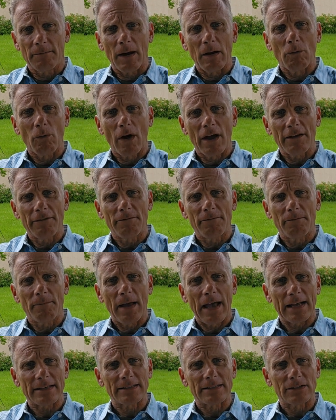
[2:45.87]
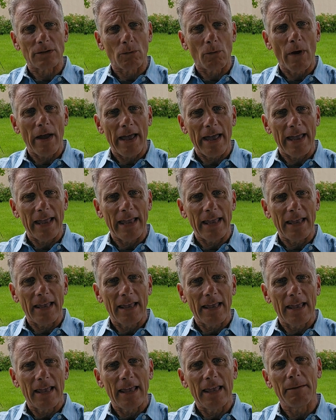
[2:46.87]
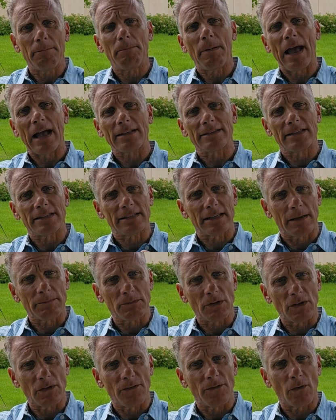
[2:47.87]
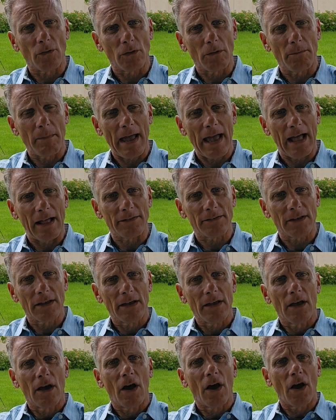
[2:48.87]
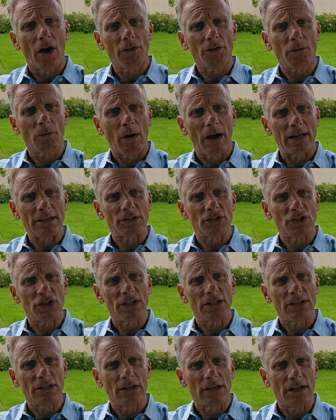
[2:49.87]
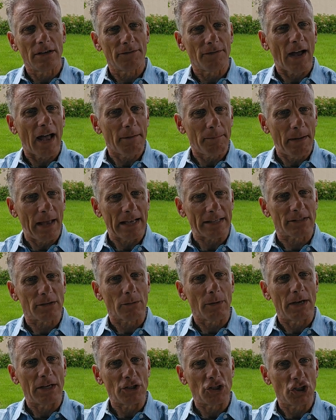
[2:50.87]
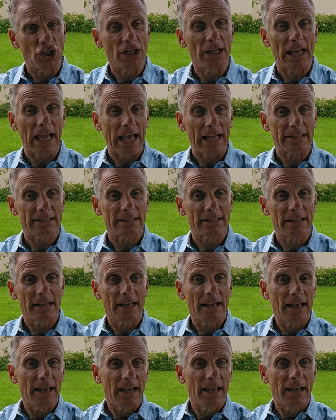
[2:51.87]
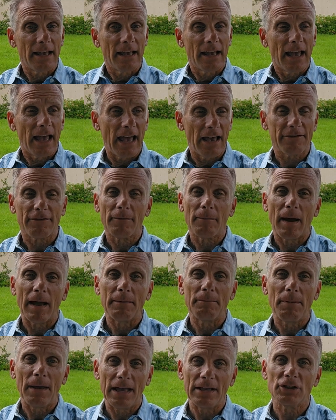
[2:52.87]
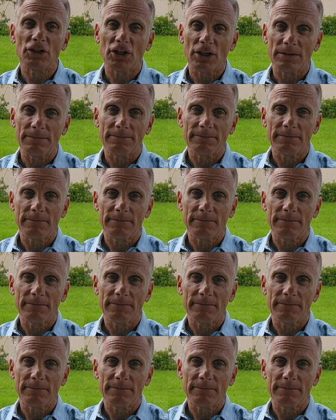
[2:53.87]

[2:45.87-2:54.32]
wife passes away, it bounces up to the full amount. Otherwise, if I pass away, she gets half of my pension